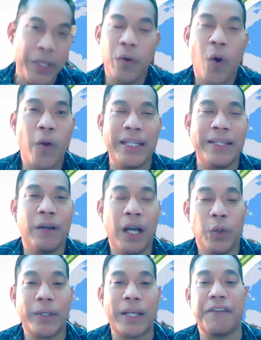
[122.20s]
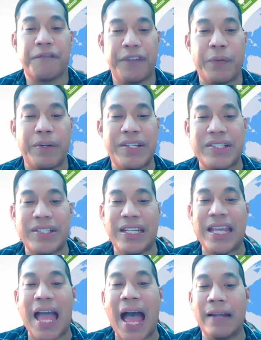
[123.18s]
we only look at the
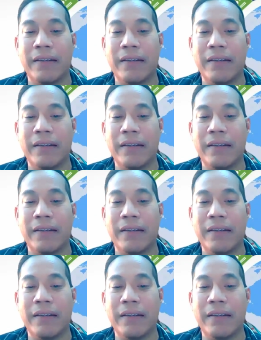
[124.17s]
frequency